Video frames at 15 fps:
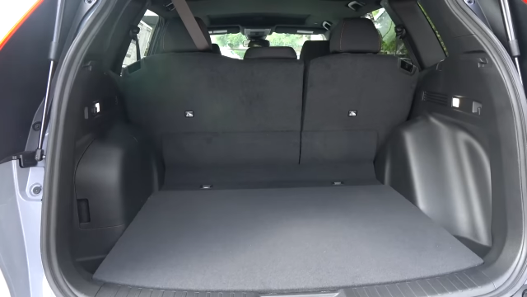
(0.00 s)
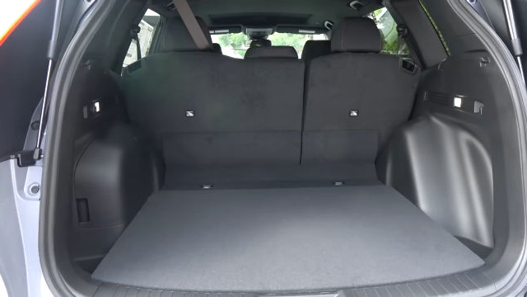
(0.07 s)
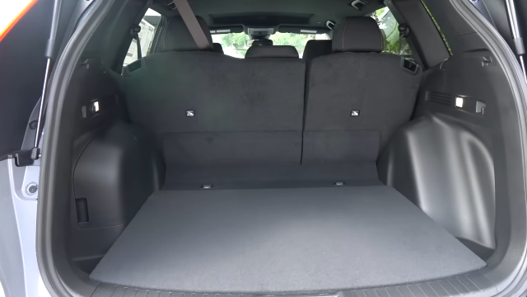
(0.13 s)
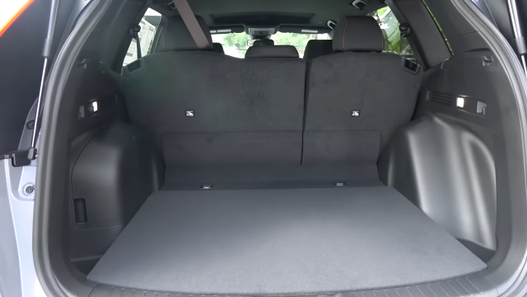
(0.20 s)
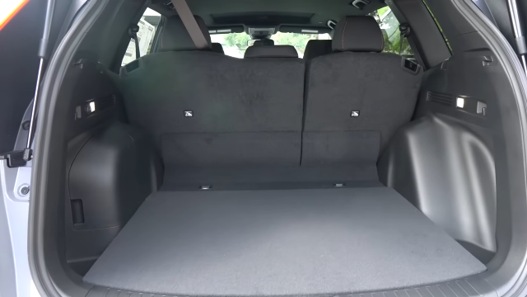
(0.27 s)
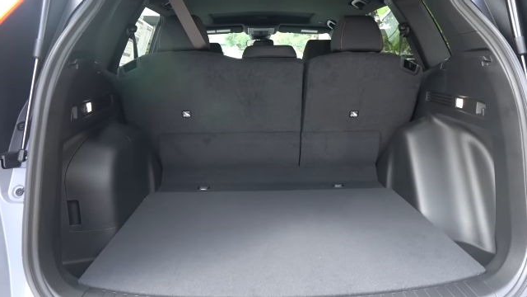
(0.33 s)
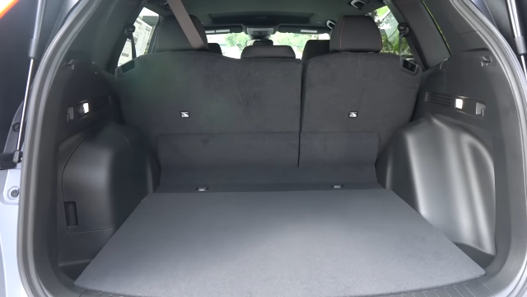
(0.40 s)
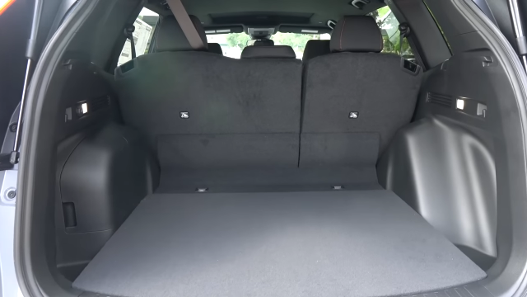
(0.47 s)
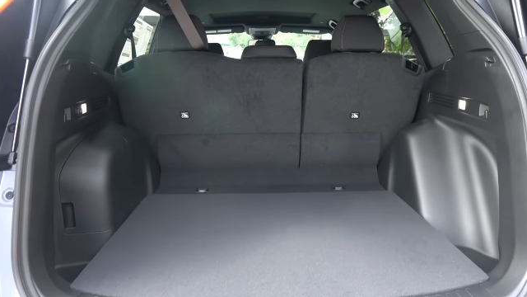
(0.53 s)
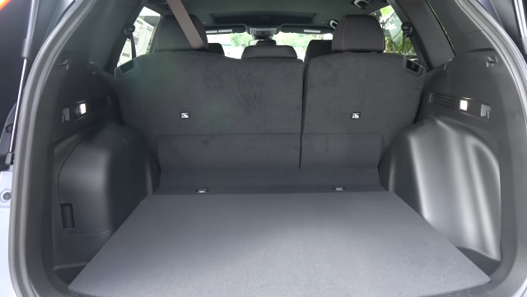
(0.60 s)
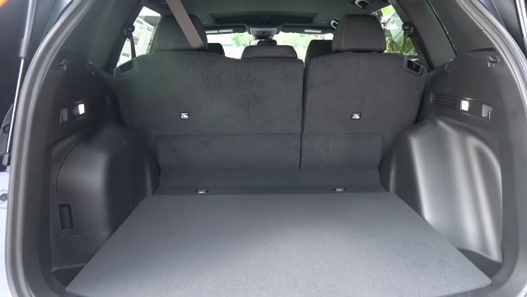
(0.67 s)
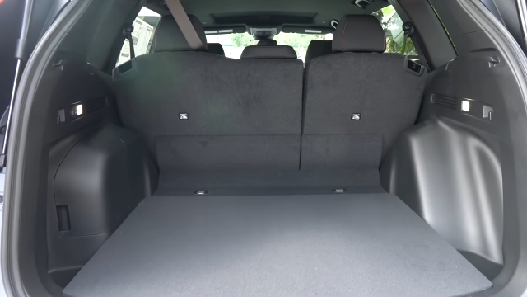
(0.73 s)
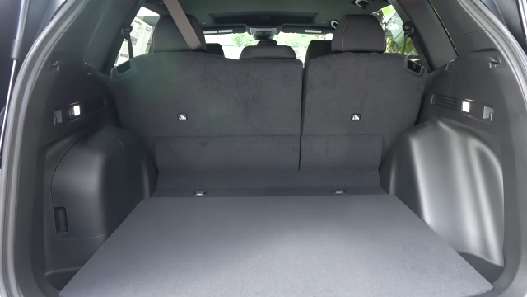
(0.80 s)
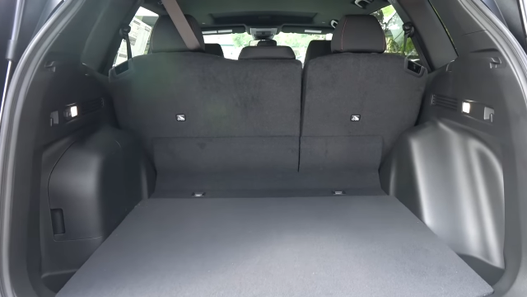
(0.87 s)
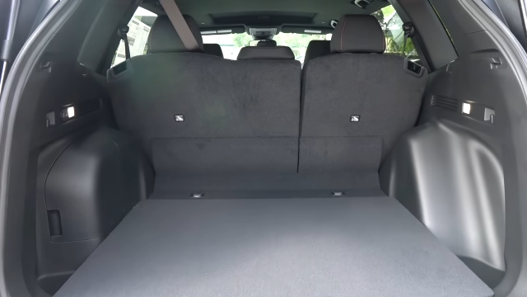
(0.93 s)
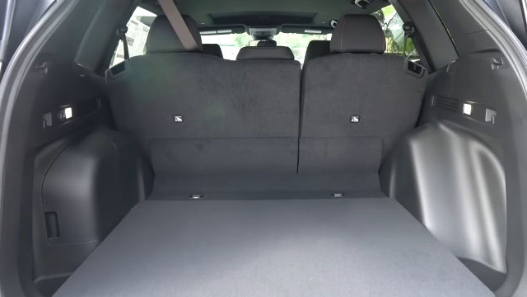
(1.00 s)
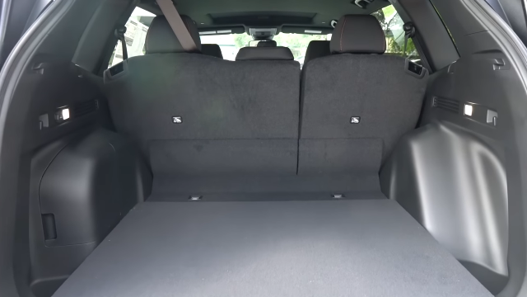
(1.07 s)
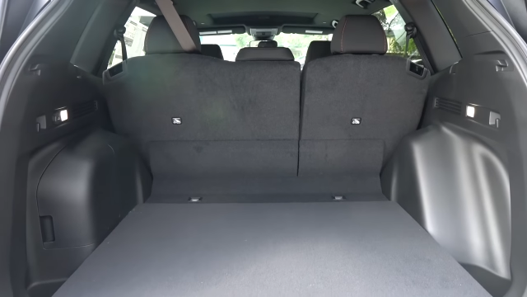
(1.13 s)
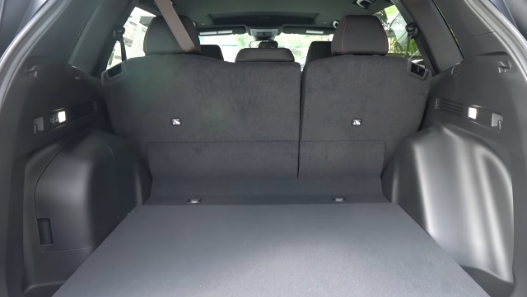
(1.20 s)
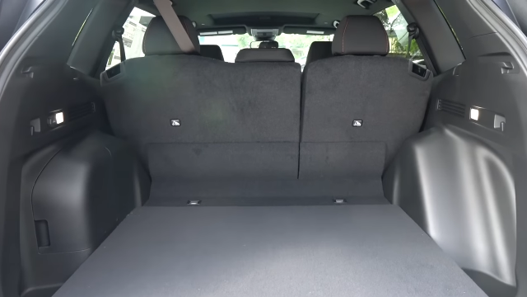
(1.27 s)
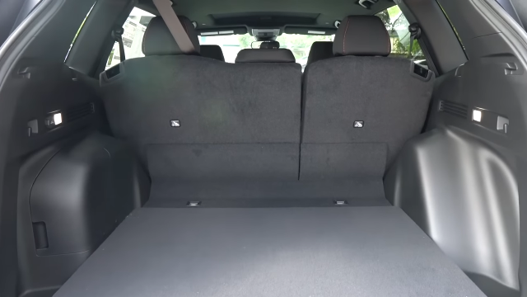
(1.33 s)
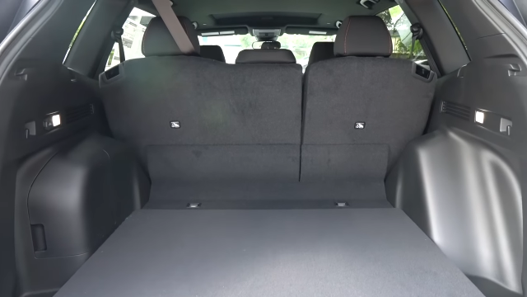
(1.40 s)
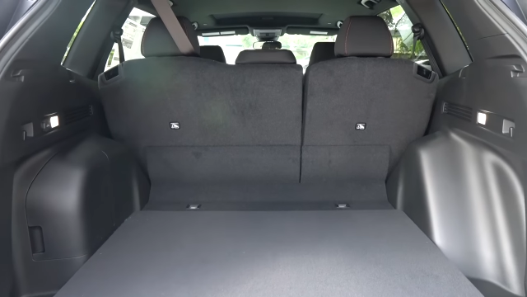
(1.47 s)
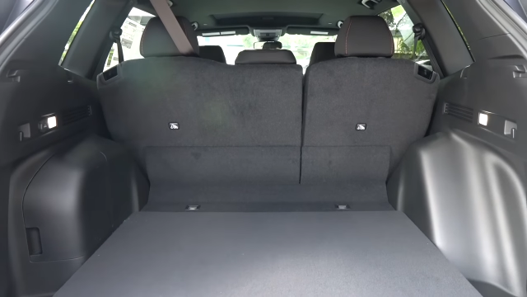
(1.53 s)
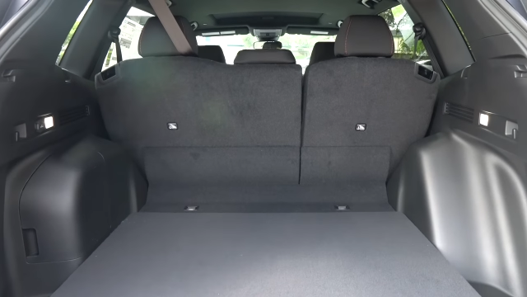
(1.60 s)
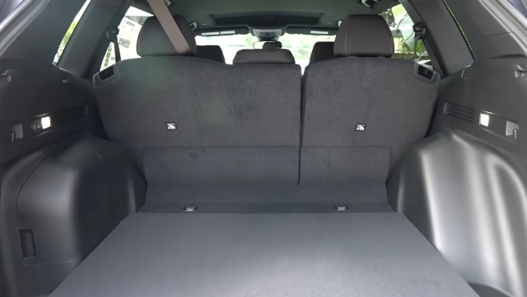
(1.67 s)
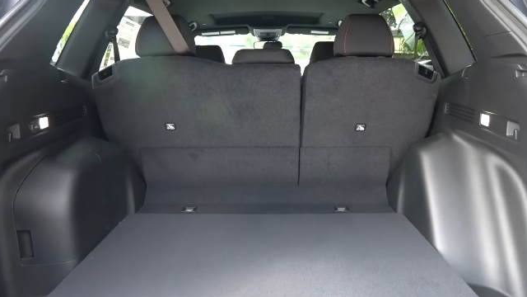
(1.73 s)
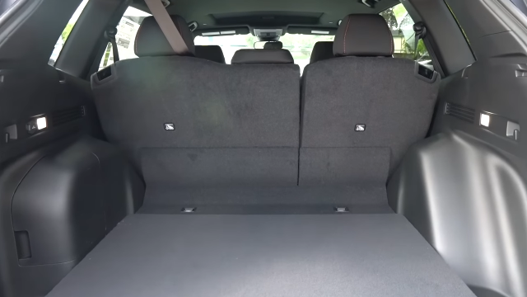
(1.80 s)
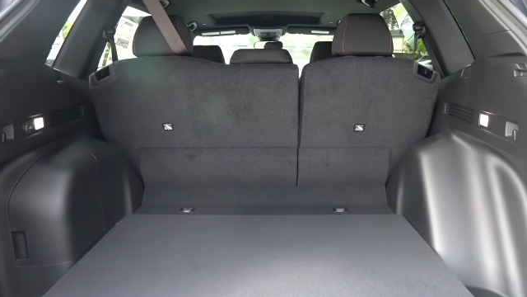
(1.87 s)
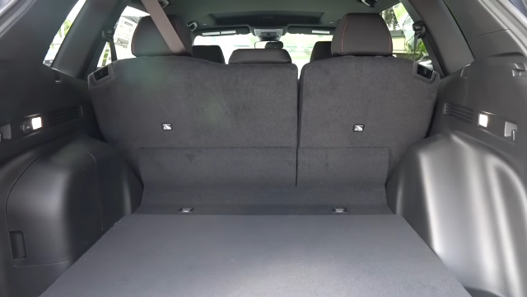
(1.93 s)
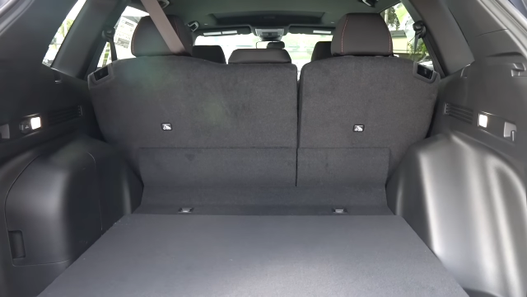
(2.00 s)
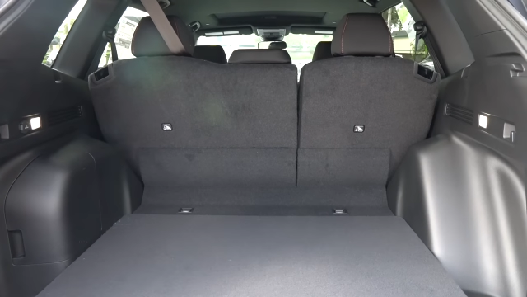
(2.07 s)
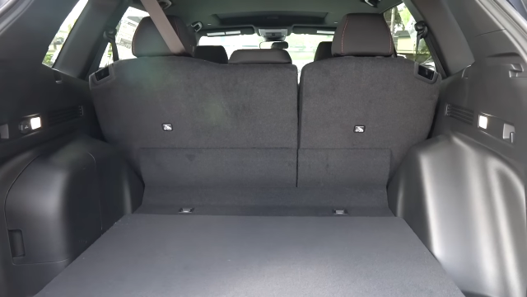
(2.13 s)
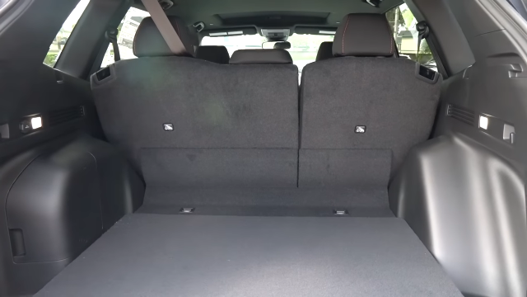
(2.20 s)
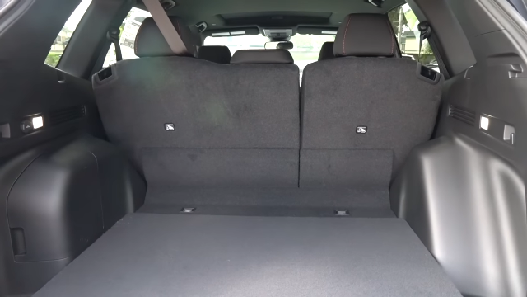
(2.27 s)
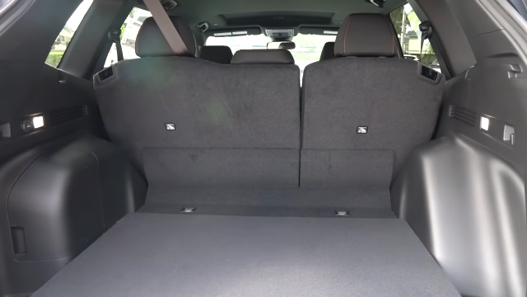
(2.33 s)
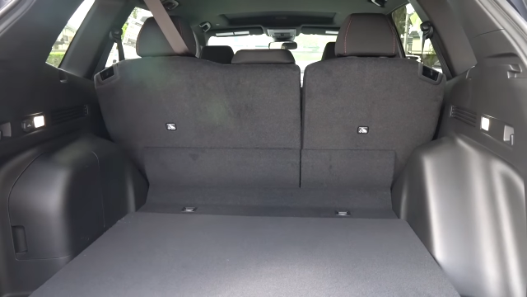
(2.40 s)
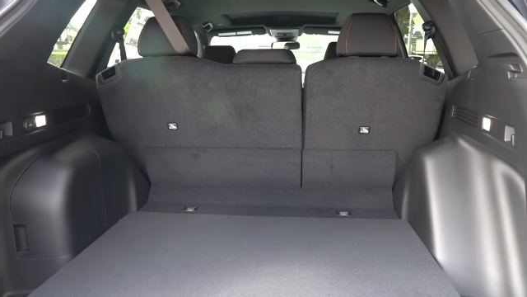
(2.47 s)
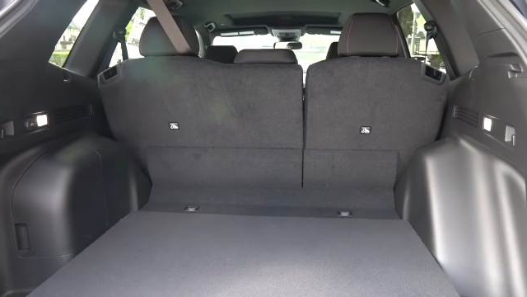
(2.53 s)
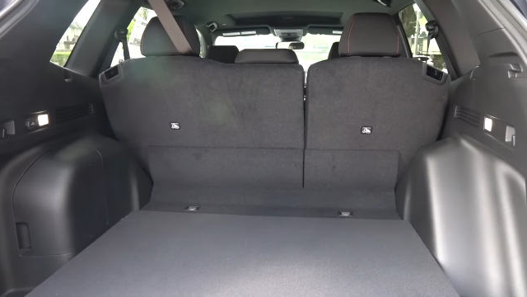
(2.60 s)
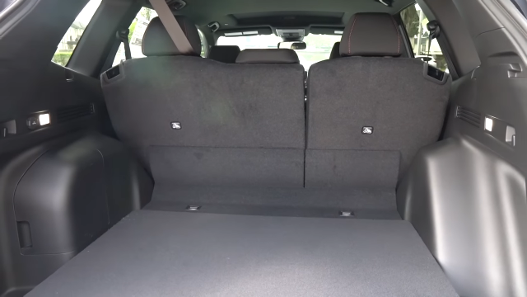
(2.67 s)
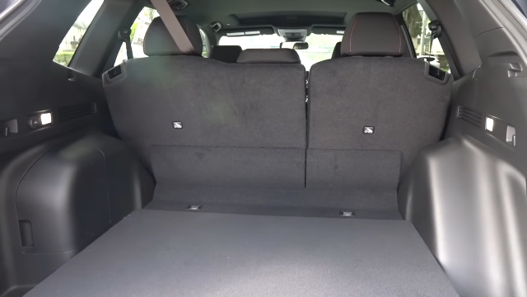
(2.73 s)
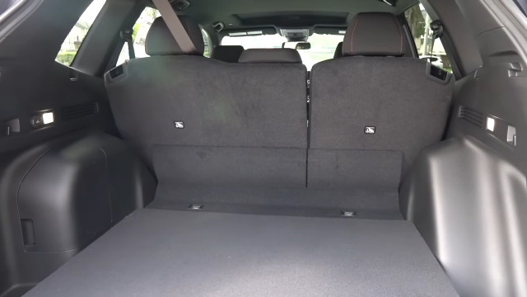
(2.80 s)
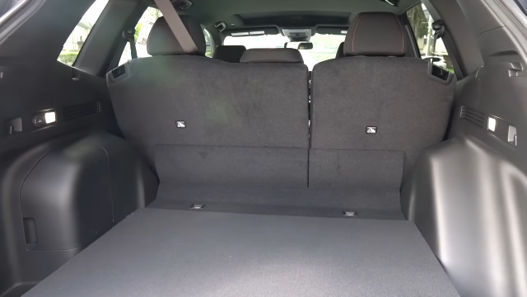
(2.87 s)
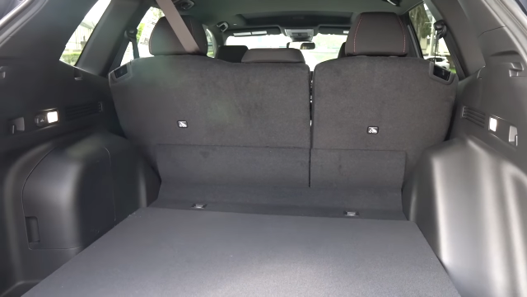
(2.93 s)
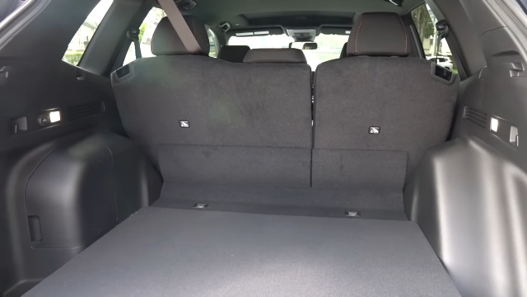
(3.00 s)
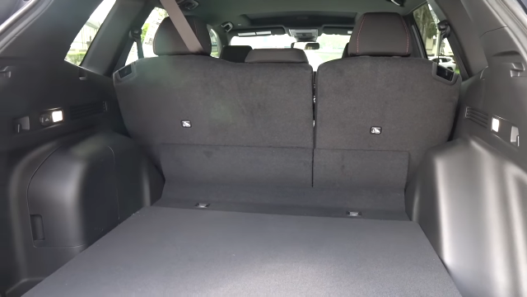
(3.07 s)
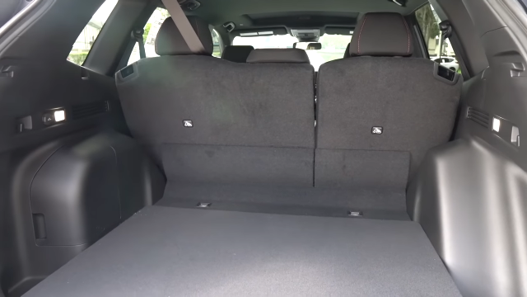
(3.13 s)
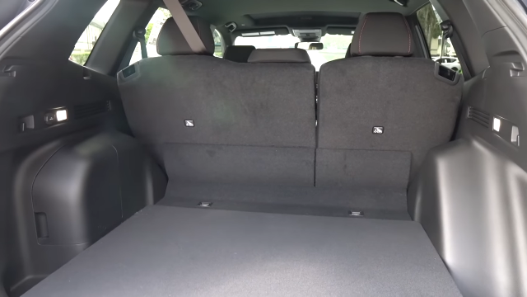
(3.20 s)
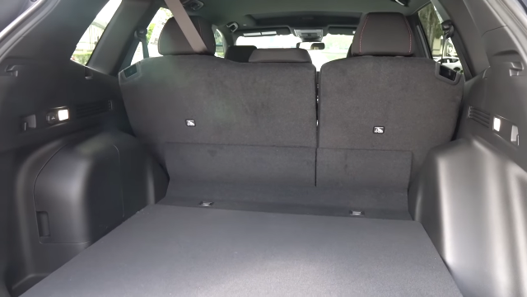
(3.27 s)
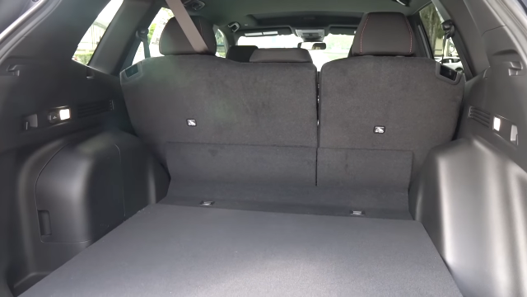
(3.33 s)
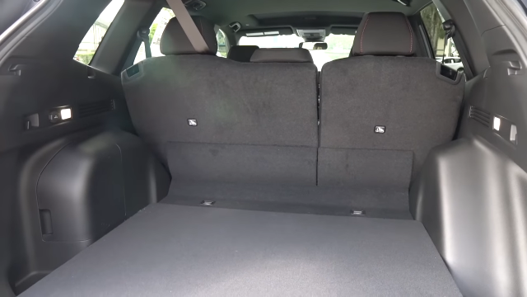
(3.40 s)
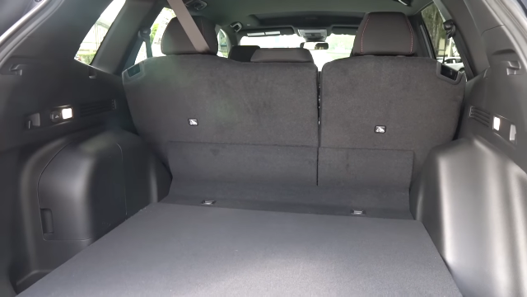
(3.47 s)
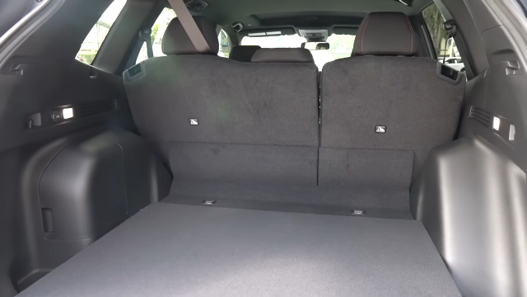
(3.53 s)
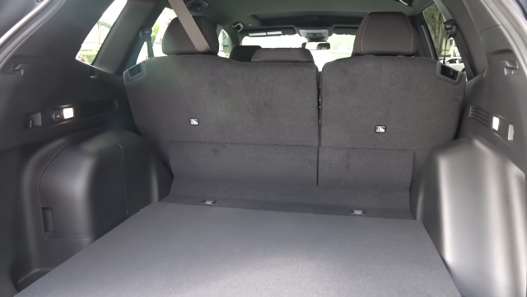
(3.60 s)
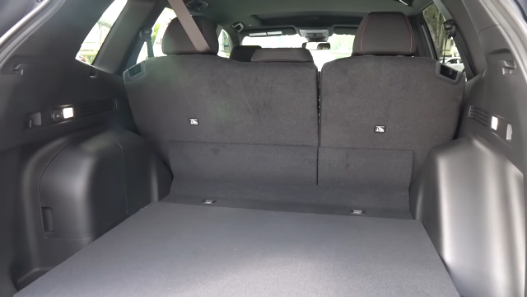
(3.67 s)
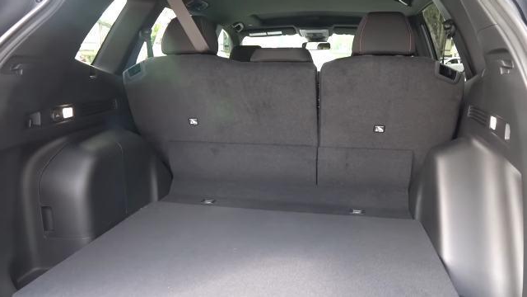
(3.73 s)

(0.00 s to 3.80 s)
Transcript: [unreadable: no face in view]